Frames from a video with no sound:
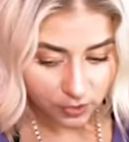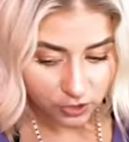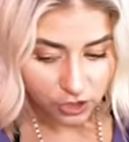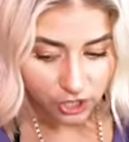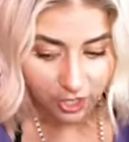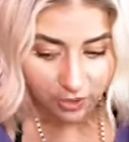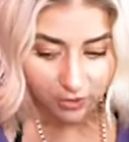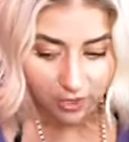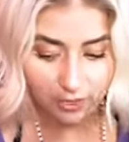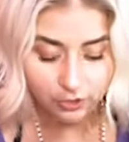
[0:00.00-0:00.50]

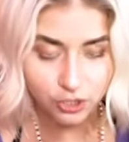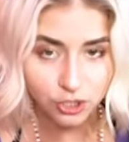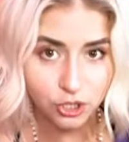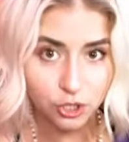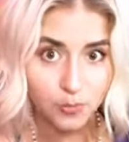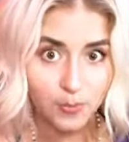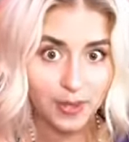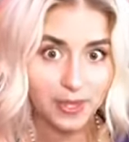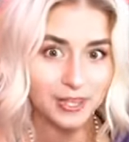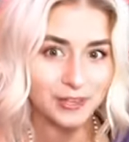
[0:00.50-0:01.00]
shout out
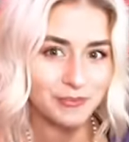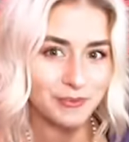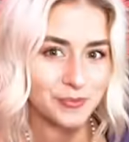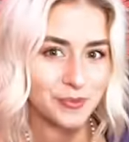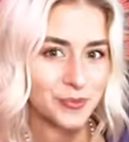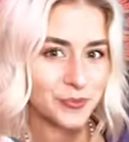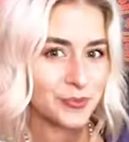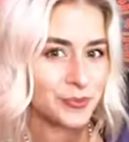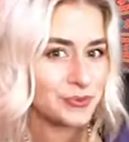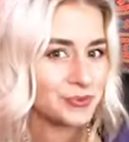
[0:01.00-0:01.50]
to Becky from
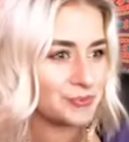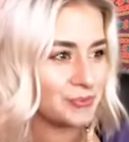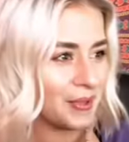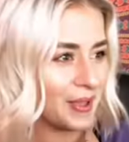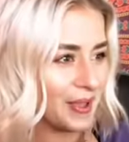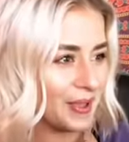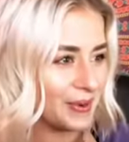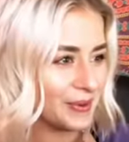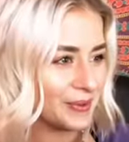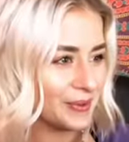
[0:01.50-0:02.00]
the Root and
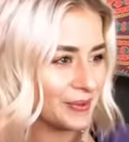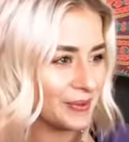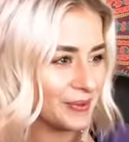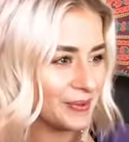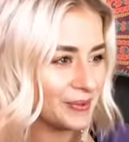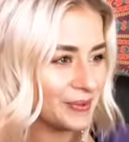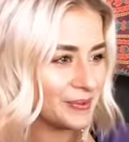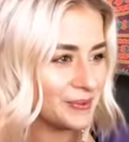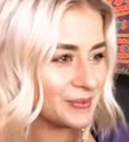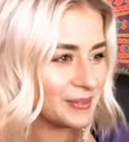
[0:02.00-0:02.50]

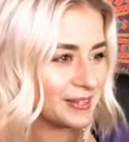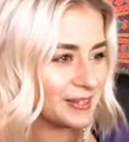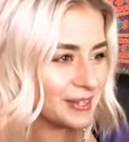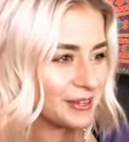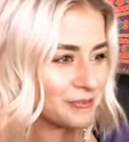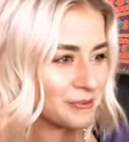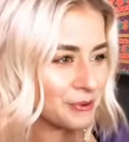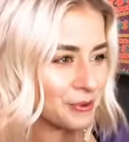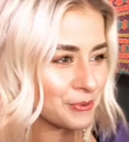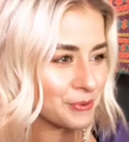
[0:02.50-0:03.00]
Petal. We
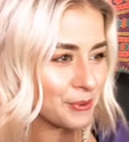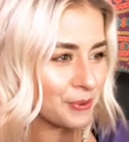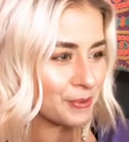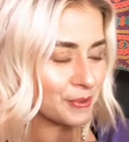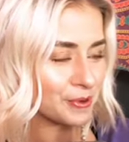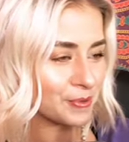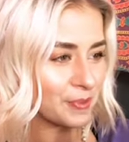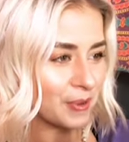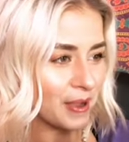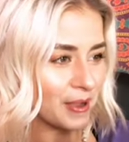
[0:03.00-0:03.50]
love her
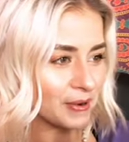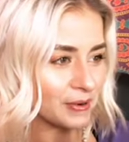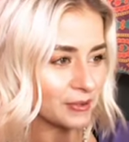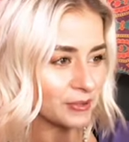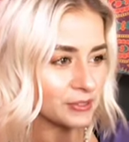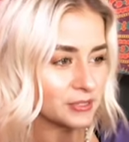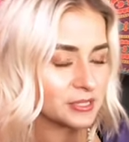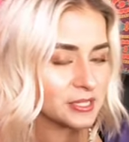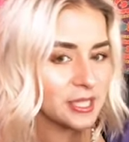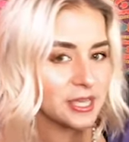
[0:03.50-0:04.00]
roller
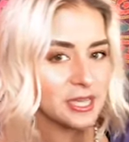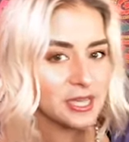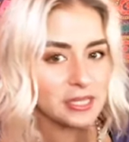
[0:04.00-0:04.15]
bottles.